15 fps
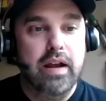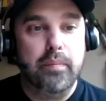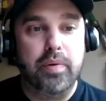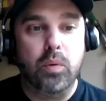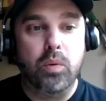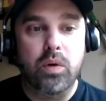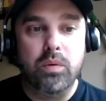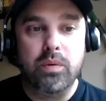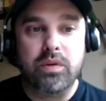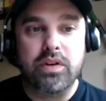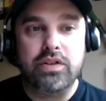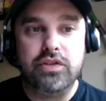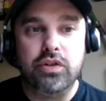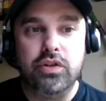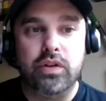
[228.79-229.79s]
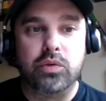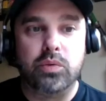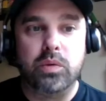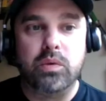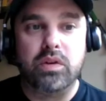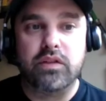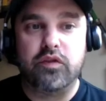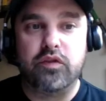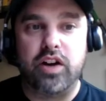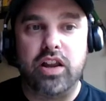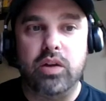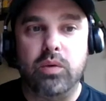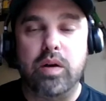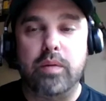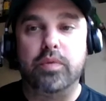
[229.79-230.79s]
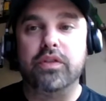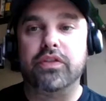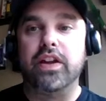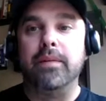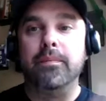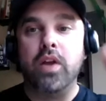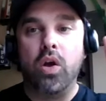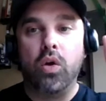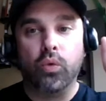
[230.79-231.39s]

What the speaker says: But what we want to do is we want to follow up with them